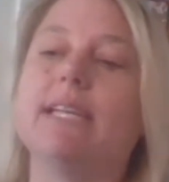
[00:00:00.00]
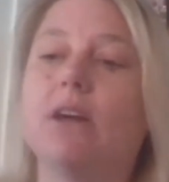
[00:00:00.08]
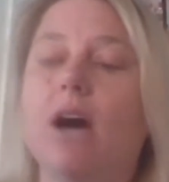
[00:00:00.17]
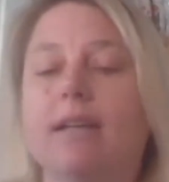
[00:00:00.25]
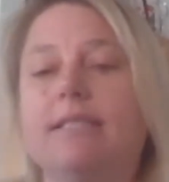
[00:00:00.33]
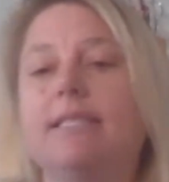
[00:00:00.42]

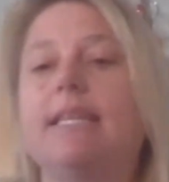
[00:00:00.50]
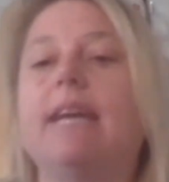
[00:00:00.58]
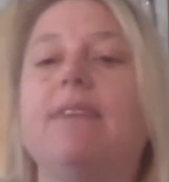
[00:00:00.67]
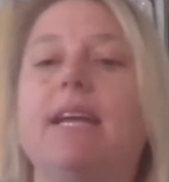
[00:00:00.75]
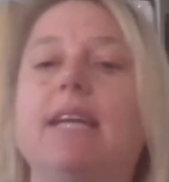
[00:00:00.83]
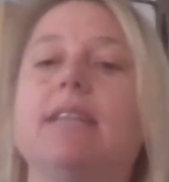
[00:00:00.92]
cost
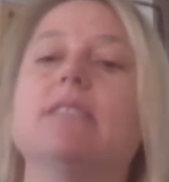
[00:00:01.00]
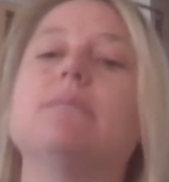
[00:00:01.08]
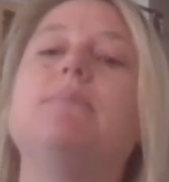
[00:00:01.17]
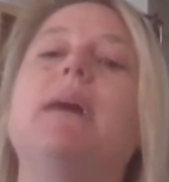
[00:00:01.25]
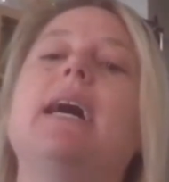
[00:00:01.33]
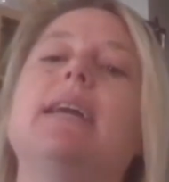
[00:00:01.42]
savings
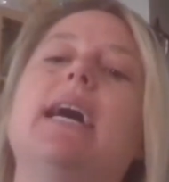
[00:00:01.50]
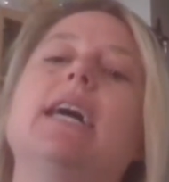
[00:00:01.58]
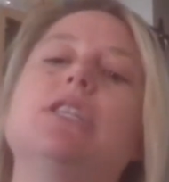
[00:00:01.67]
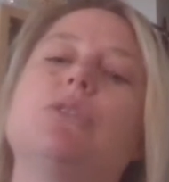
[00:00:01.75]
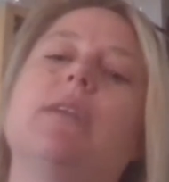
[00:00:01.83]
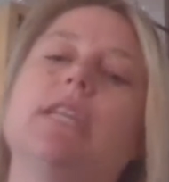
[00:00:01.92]
by that
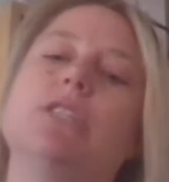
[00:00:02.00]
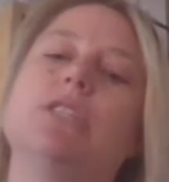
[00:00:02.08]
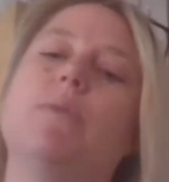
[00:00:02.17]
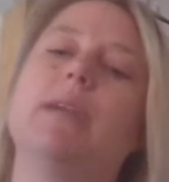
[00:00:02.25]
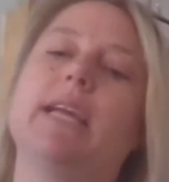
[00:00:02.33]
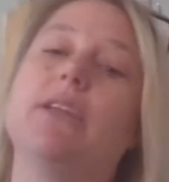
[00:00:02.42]

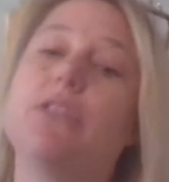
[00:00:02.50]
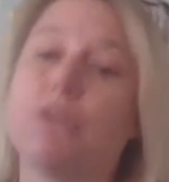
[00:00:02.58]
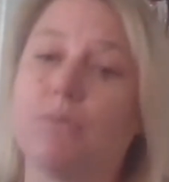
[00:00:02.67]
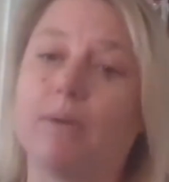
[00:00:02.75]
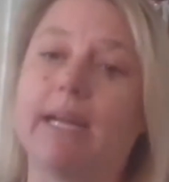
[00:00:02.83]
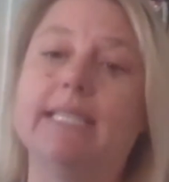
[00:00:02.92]

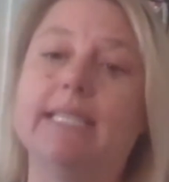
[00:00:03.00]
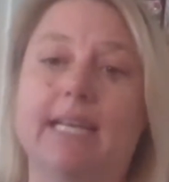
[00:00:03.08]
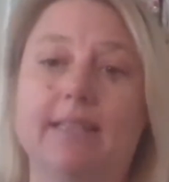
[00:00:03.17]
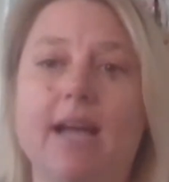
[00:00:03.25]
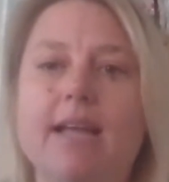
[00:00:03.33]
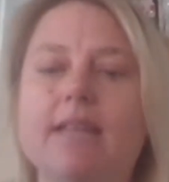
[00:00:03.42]
2023
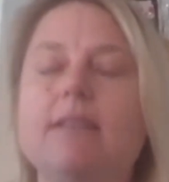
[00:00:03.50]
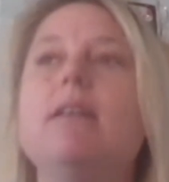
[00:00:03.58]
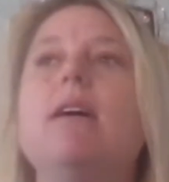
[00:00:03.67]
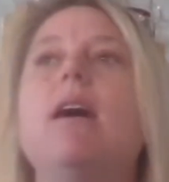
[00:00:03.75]
deadline,